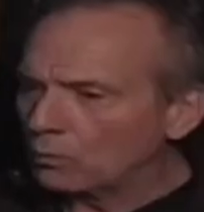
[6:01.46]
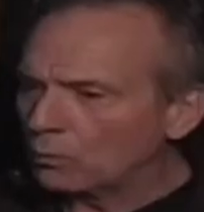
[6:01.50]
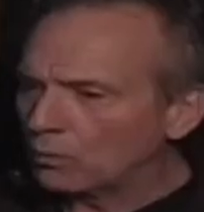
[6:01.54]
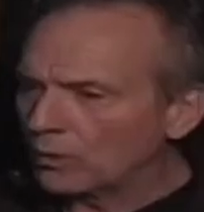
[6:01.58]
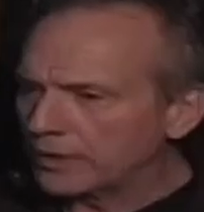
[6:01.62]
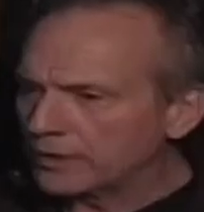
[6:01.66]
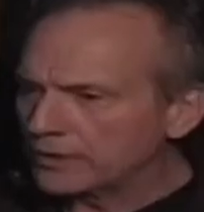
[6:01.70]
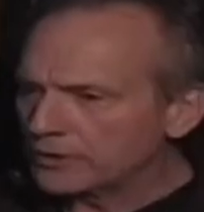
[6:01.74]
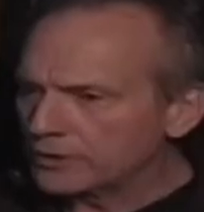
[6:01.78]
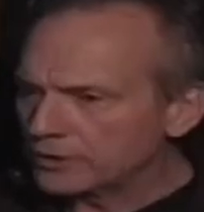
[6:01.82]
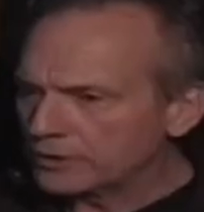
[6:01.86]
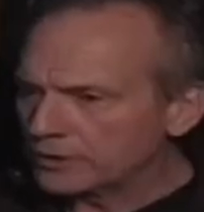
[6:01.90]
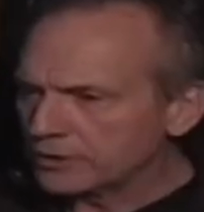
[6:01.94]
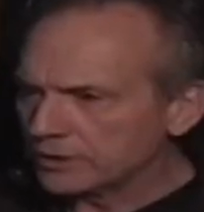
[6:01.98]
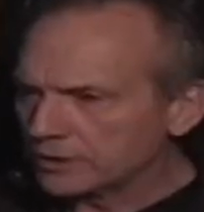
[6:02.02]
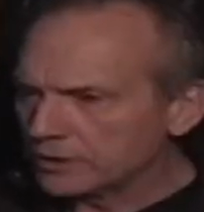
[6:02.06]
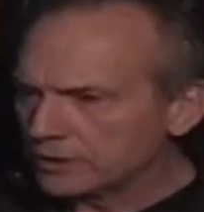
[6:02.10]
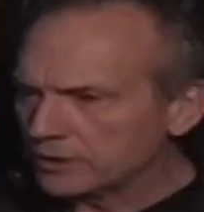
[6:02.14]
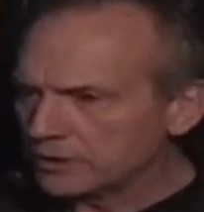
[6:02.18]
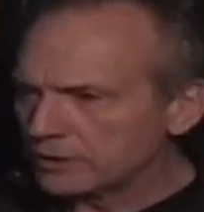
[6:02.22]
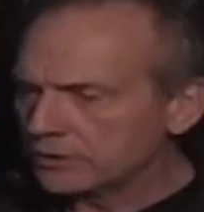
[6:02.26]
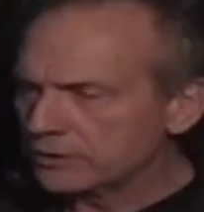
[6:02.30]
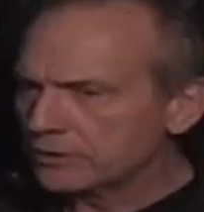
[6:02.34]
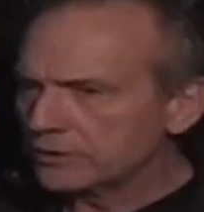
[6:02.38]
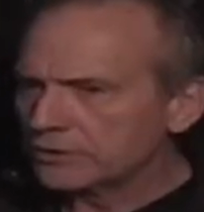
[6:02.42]
When
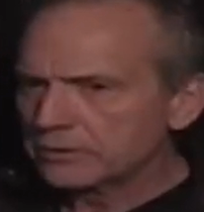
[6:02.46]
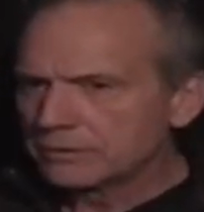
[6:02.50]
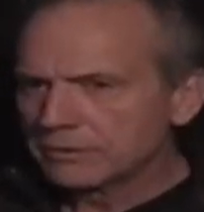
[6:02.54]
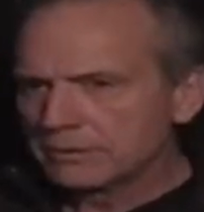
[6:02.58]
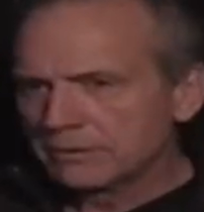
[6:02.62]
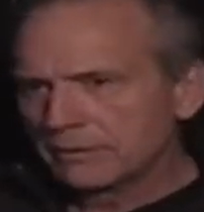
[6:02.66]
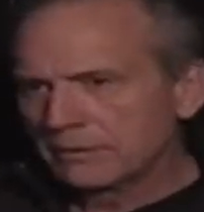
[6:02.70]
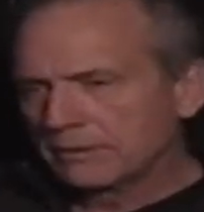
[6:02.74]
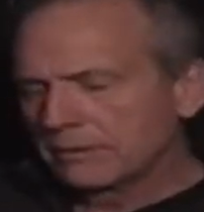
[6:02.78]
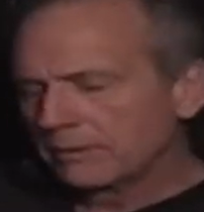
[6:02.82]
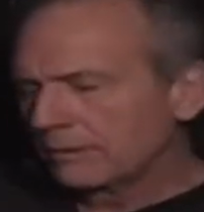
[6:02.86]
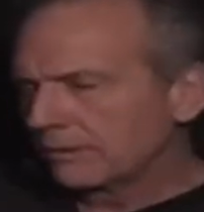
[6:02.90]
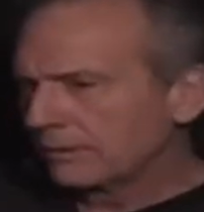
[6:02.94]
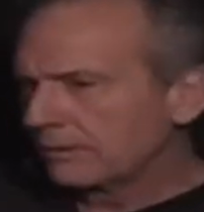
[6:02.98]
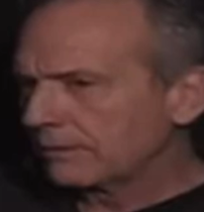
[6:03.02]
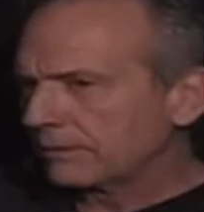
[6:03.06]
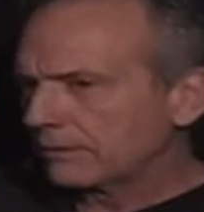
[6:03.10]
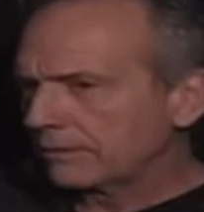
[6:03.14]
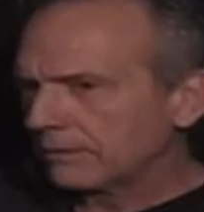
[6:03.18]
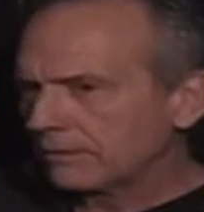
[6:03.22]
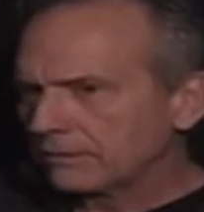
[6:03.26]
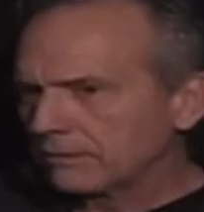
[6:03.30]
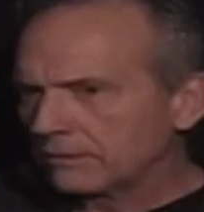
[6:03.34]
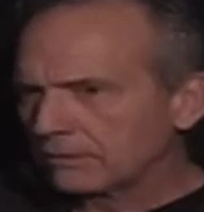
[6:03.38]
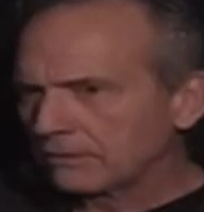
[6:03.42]
she's
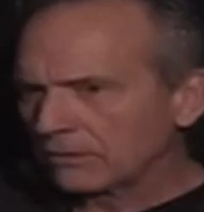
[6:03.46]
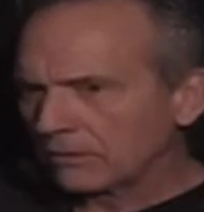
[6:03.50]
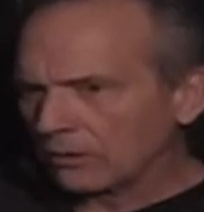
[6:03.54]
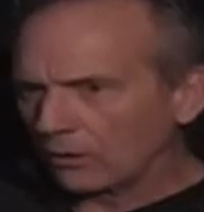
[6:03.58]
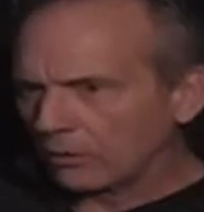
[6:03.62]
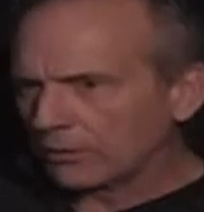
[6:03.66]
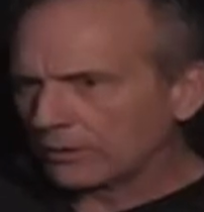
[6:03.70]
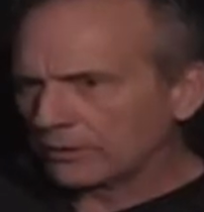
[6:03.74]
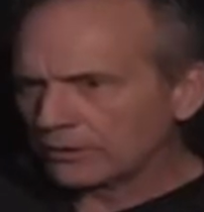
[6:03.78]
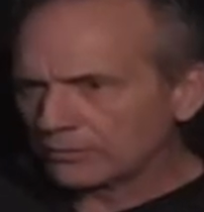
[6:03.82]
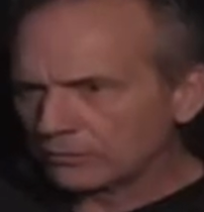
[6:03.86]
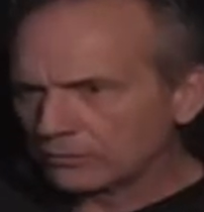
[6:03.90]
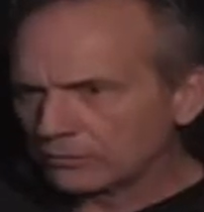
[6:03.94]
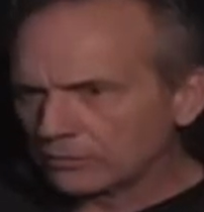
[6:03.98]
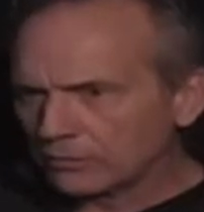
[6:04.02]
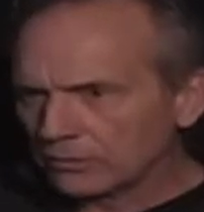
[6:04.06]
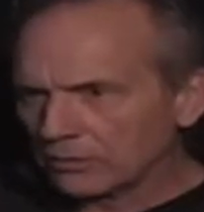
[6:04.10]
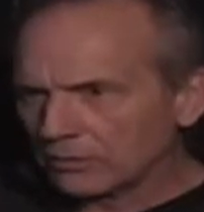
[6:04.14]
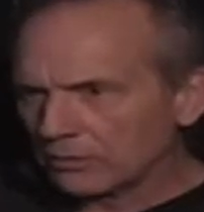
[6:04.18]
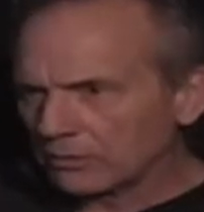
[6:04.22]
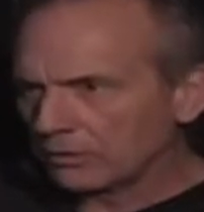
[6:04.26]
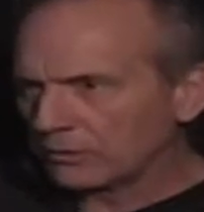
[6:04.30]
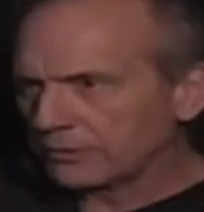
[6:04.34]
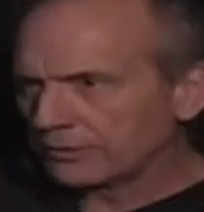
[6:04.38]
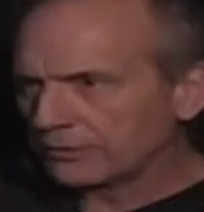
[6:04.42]
going through the
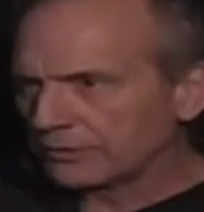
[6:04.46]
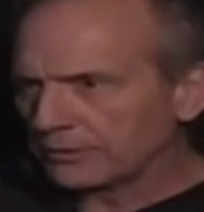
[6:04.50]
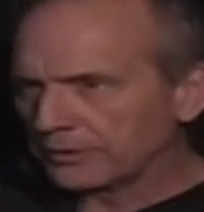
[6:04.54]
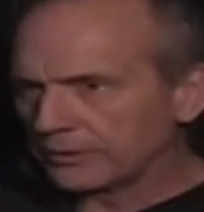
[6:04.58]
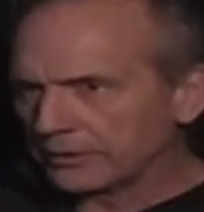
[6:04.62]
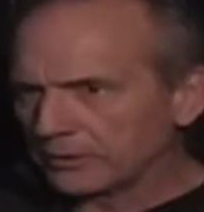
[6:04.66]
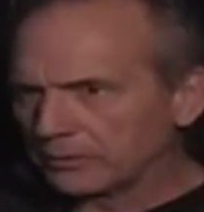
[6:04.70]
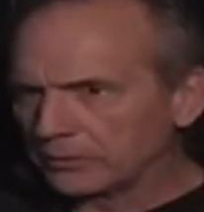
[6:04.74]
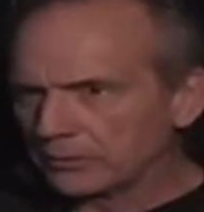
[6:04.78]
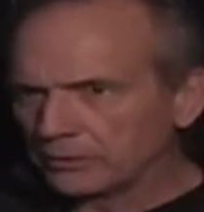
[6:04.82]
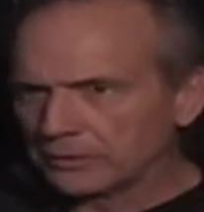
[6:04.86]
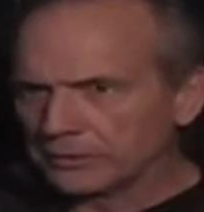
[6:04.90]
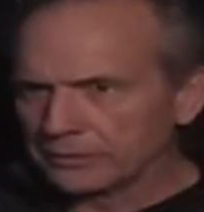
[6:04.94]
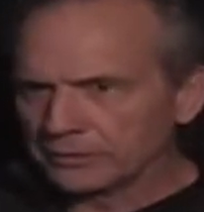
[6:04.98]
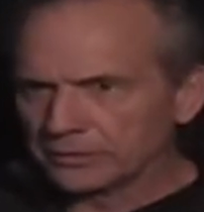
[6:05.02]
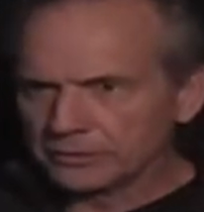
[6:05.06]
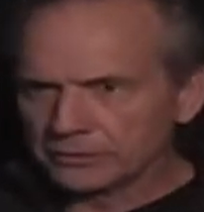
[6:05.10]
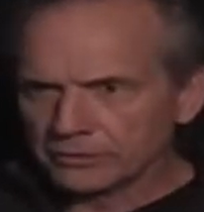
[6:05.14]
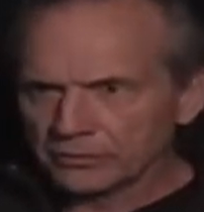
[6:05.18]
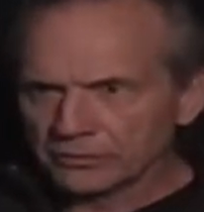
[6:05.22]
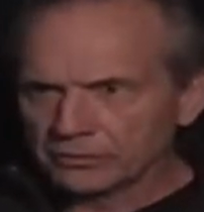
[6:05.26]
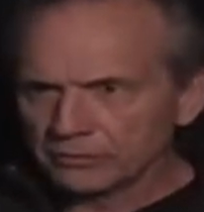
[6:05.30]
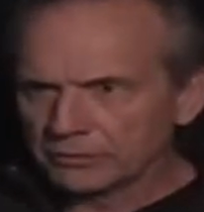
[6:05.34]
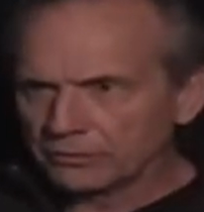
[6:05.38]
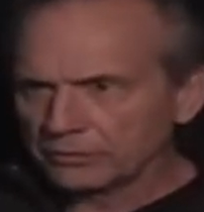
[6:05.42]
whole thing with the
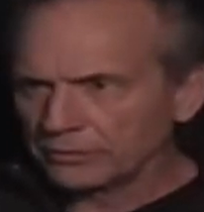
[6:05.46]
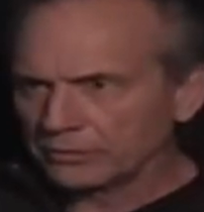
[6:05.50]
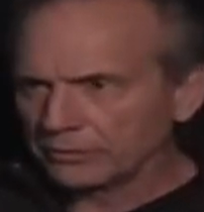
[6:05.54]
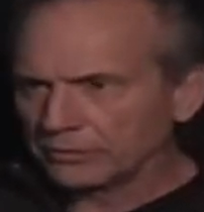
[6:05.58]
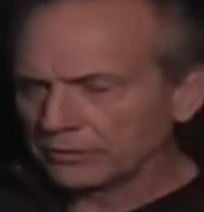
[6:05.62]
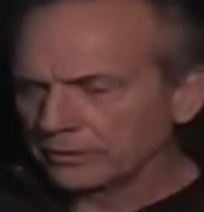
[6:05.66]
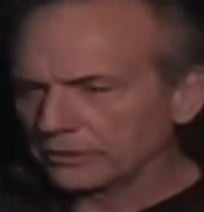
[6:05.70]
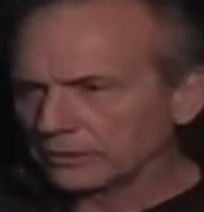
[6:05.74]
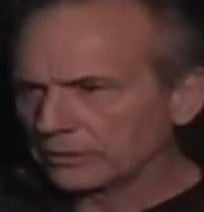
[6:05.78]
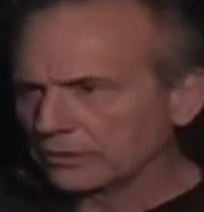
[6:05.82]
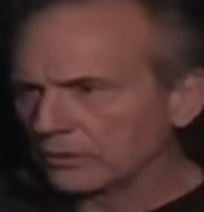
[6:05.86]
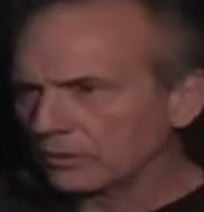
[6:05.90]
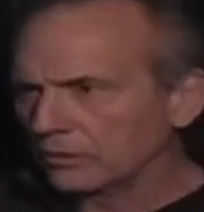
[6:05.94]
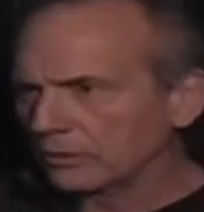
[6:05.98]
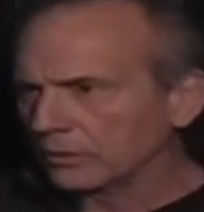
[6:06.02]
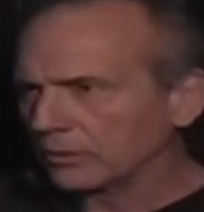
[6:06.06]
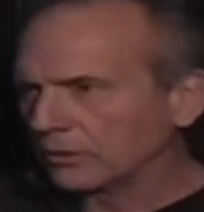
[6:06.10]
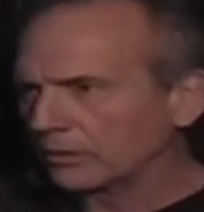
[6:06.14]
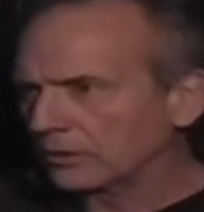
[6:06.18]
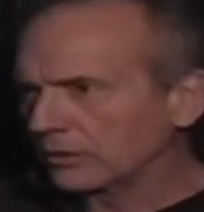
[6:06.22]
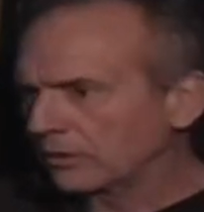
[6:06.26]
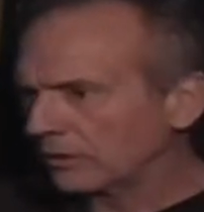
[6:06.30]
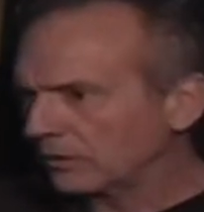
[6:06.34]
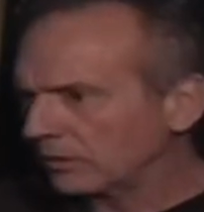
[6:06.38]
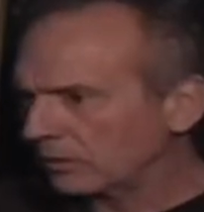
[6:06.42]
tooth and the
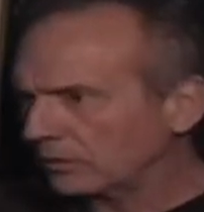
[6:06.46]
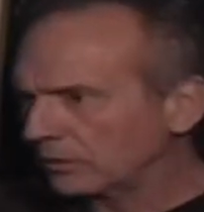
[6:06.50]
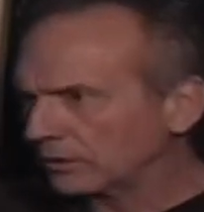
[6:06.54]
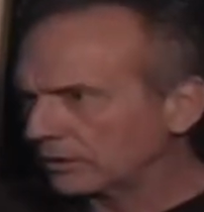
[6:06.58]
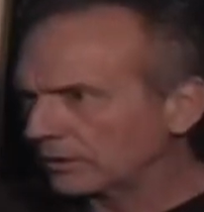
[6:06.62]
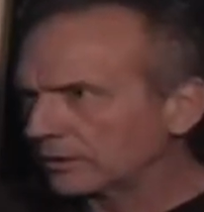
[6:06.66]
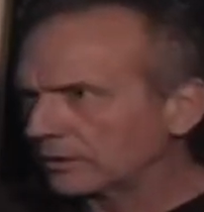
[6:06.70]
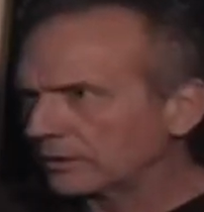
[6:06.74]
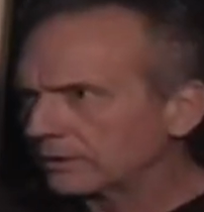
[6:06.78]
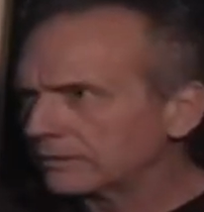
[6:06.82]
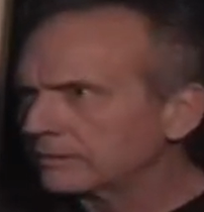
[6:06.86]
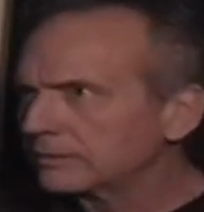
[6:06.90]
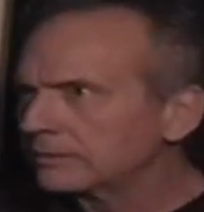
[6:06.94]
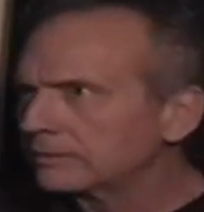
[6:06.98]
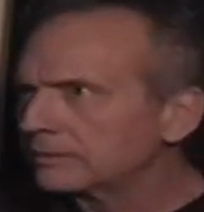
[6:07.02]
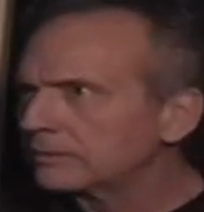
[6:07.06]
Coca-Cola,